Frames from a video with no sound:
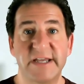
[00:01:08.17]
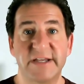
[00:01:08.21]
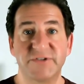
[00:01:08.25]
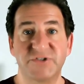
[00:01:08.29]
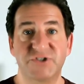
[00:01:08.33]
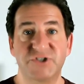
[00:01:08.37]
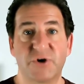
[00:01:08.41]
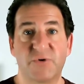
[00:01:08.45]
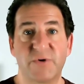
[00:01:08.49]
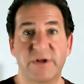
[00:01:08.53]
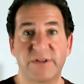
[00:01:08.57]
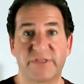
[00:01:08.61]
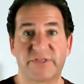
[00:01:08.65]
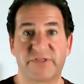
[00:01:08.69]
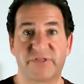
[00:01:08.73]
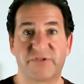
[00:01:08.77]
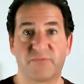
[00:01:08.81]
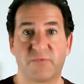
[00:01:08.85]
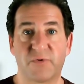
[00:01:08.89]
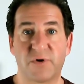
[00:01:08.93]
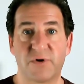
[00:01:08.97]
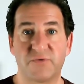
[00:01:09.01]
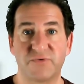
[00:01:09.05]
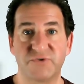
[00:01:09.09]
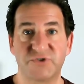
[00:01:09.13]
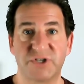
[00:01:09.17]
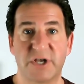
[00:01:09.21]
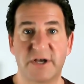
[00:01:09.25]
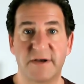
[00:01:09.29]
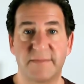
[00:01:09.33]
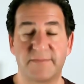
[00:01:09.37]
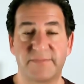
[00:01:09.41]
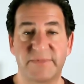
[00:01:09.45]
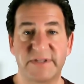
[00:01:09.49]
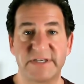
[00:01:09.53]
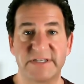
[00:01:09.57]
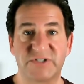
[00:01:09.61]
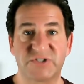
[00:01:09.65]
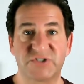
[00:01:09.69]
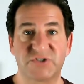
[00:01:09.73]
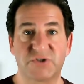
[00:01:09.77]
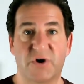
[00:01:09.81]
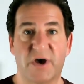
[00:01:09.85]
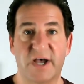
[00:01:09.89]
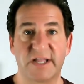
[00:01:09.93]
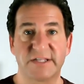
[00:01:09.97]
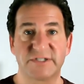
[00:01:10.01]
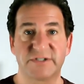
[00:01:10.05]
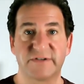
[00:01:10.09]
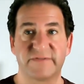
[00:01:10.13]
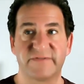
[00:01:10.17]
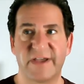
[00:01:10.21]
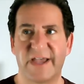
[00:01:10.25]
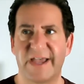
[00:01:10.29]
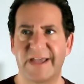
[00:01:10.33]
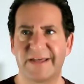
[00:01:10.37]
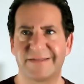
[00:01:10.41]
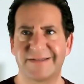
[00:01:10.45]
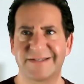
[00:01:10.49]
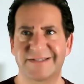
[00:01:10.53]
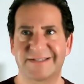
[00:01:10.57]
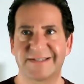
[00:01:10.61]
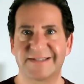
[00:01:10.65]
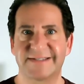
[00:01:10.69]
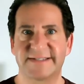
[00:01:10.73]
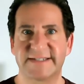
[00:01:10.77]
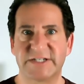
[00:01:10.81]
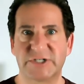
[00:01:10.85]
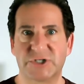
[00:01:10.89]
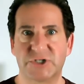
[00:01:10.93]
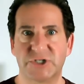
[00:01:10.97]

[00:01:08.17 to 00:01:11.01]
So it throws up these thoughts of, hey, this isn't